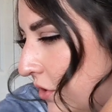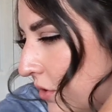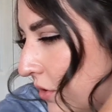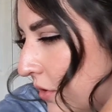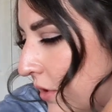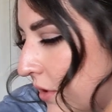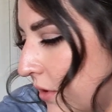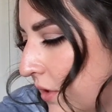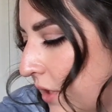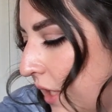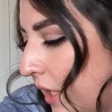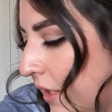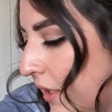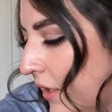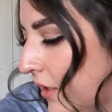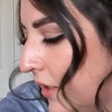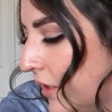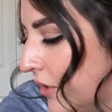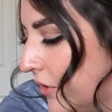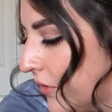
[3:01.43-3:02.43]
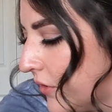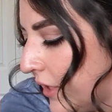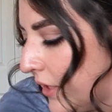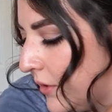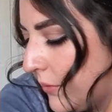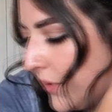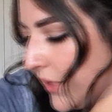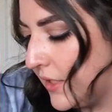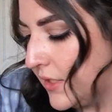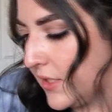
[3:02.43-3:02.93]
shorter hair, a great
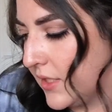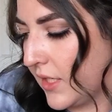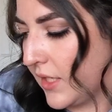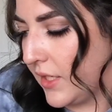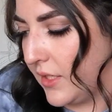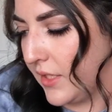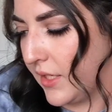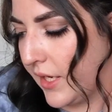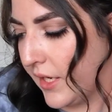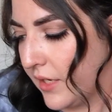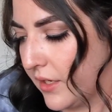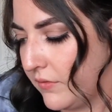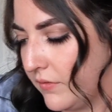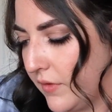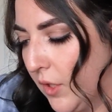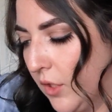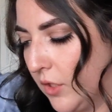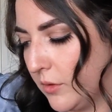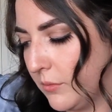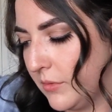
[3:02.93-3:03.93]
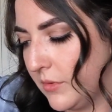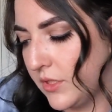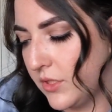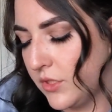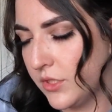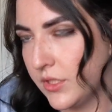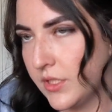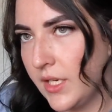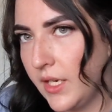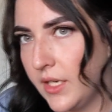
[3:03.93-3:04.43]
way to kind of add volume is
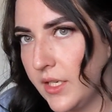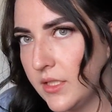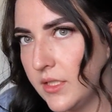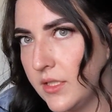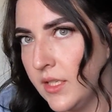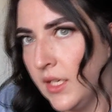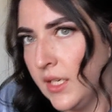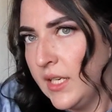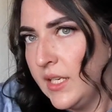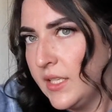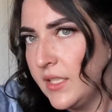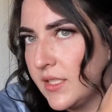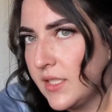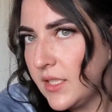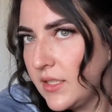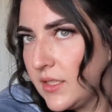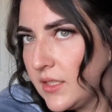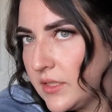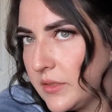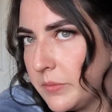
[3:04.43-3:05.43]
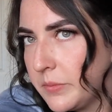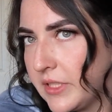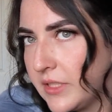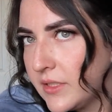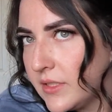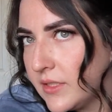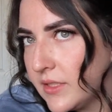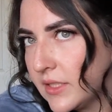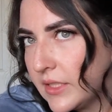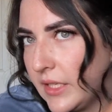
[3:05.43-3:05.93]
just kind of take these
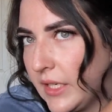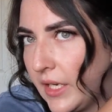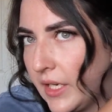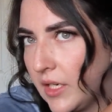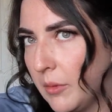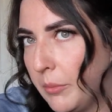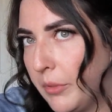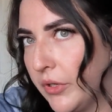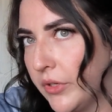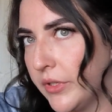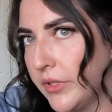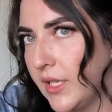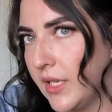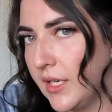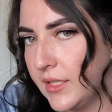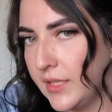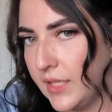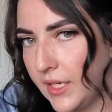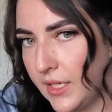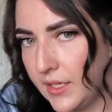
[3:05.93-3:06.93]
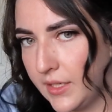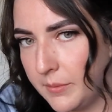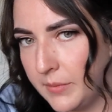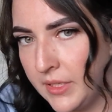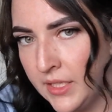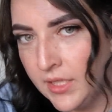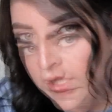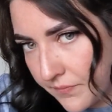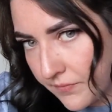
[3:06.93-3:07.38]
pieces and kind of pull on them.